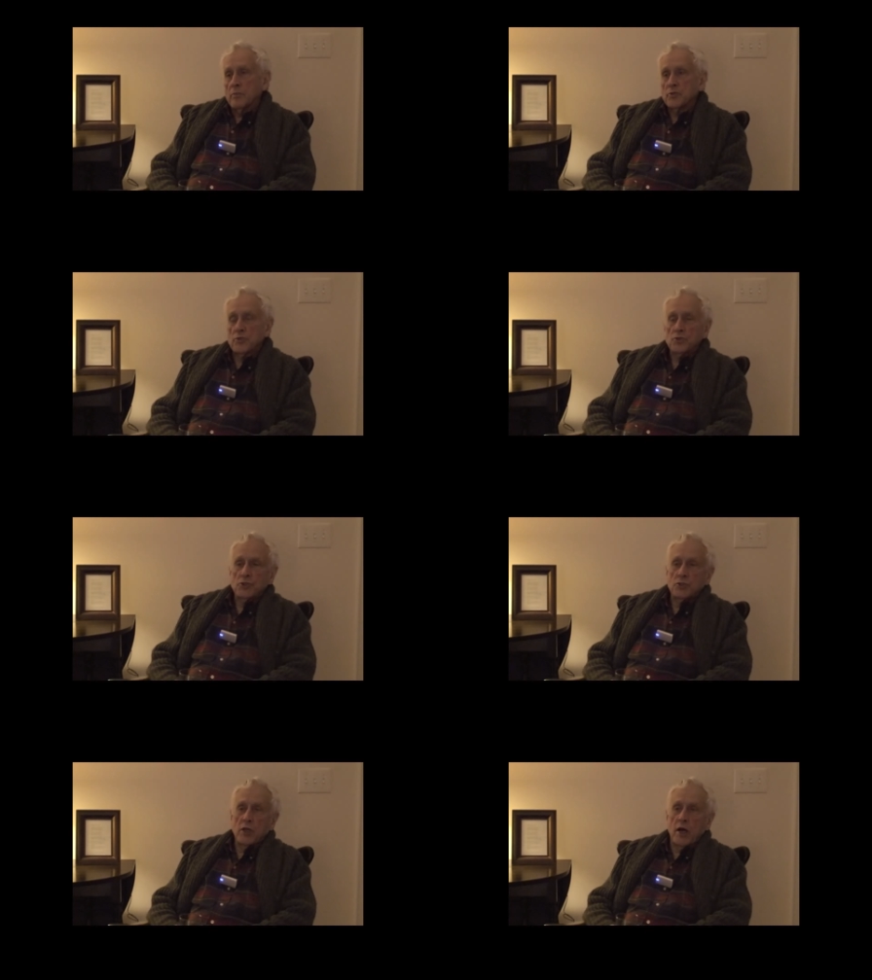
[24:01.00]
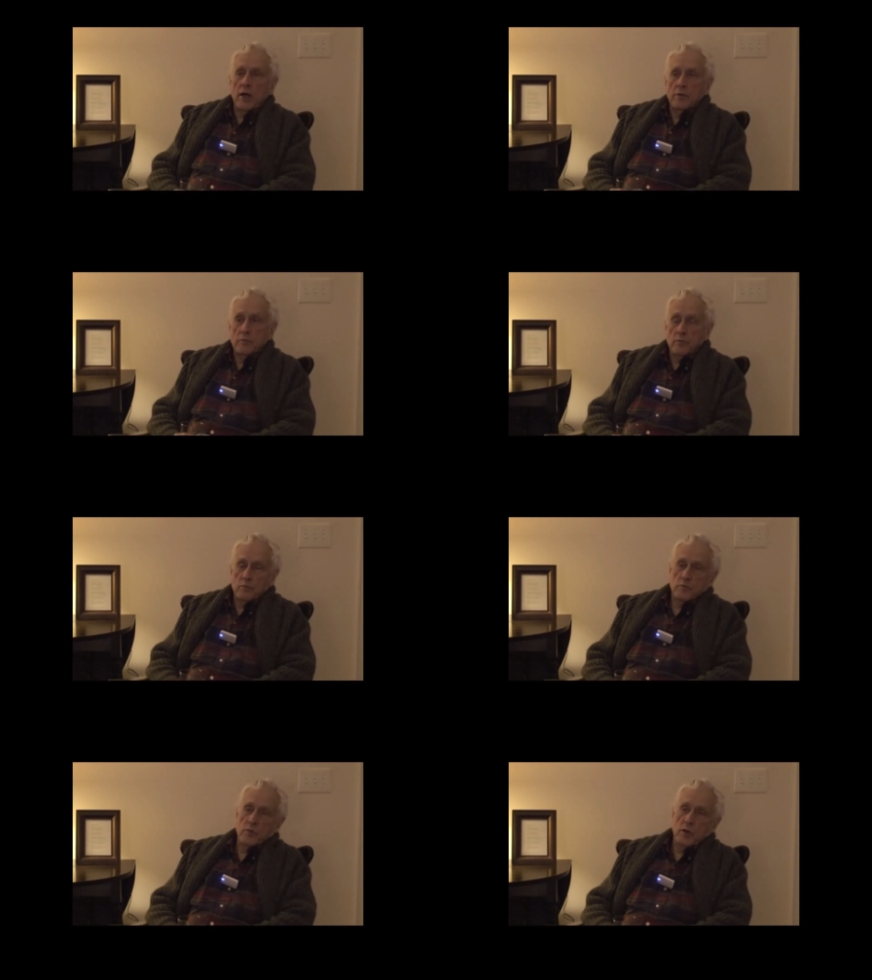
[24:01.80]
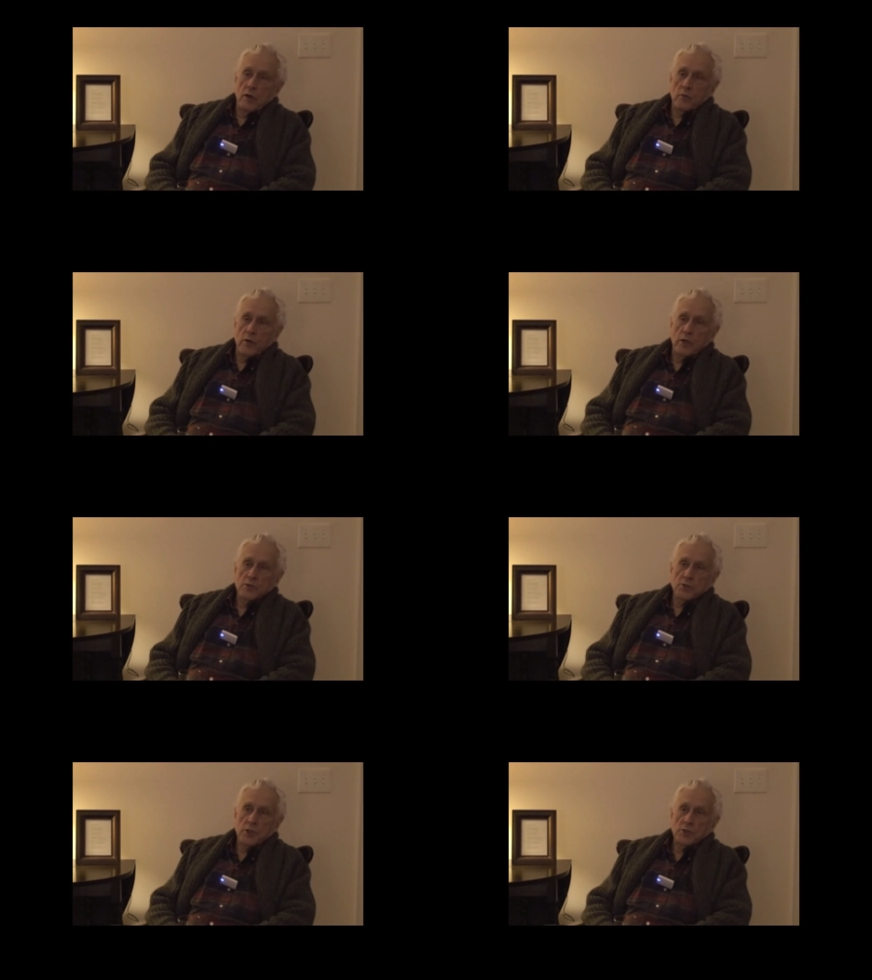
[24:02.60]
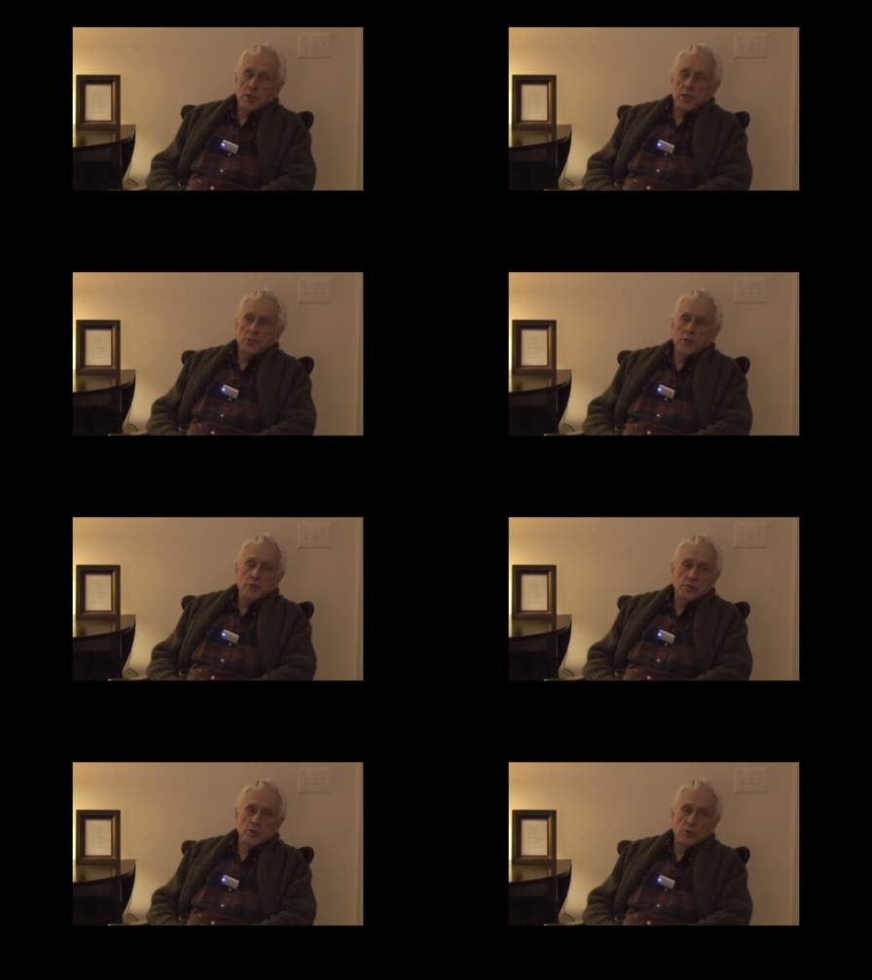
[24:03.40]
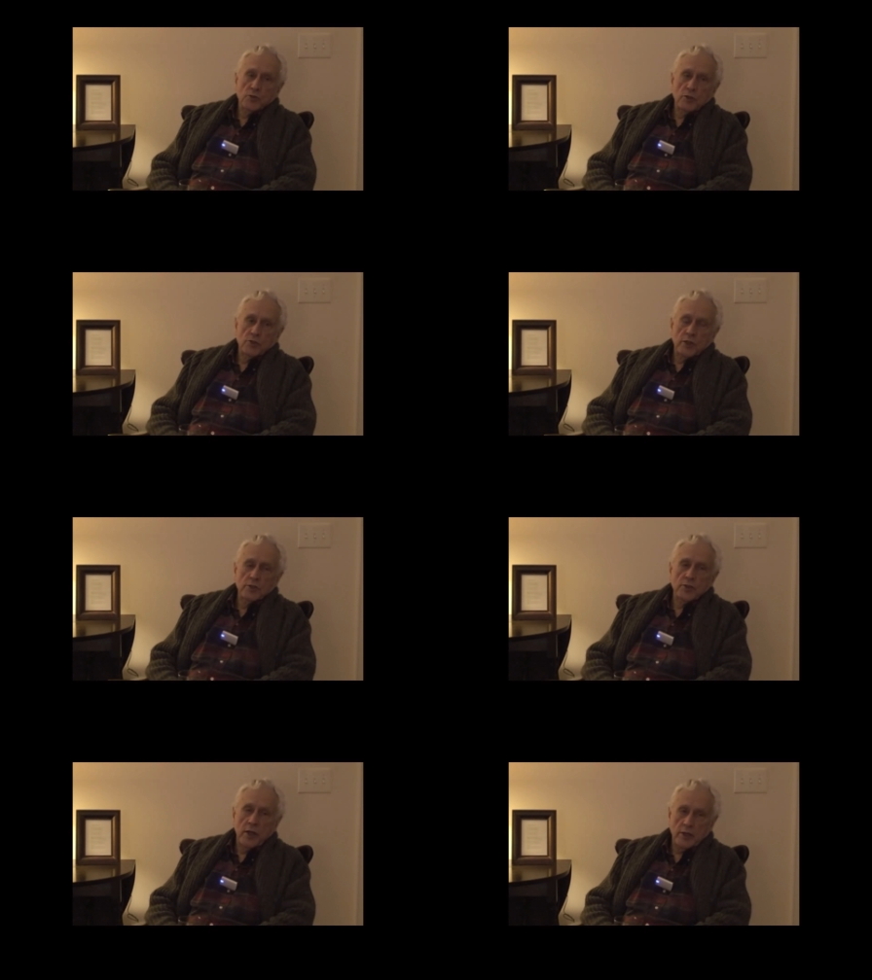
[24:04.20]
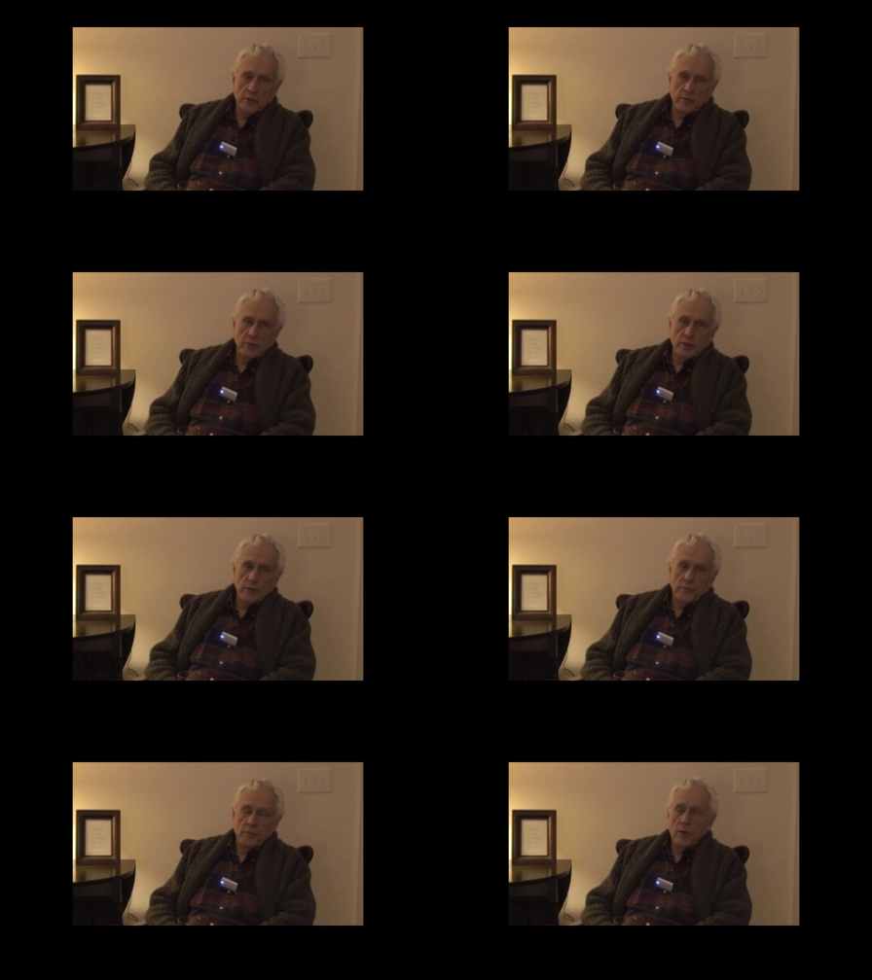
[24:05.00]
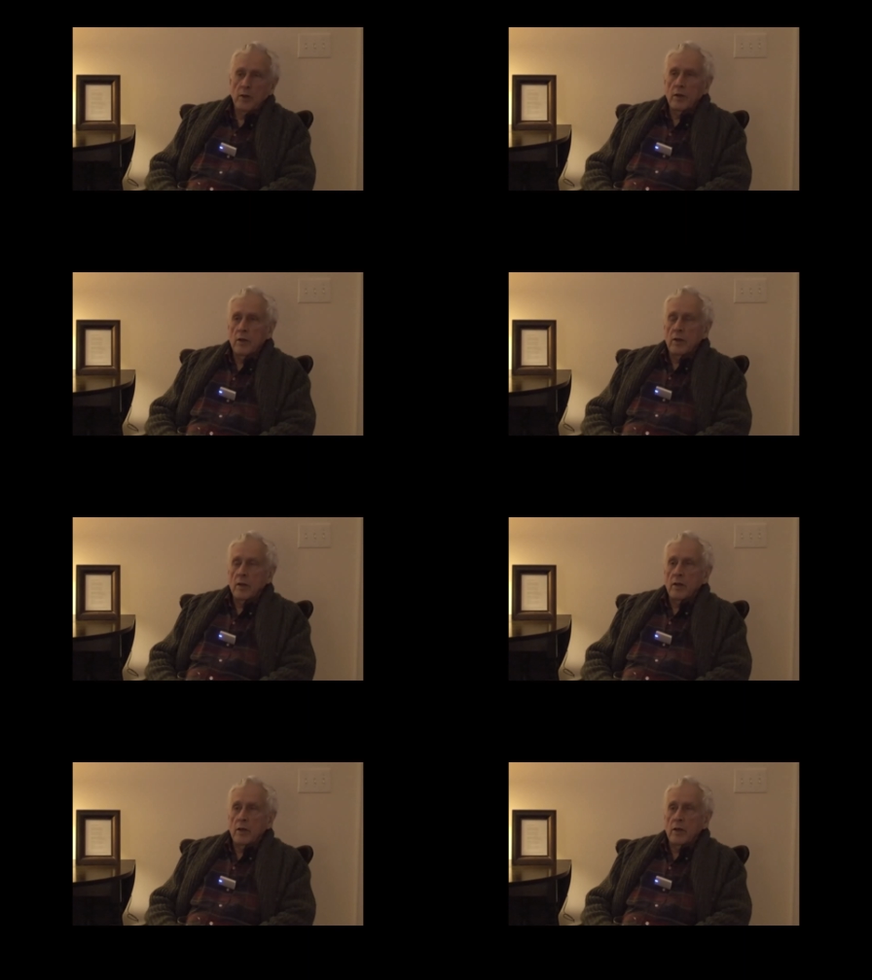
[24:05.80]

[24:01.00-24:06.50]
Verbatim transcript: position on uh, religious education as a socialization activity. Mm-hmm.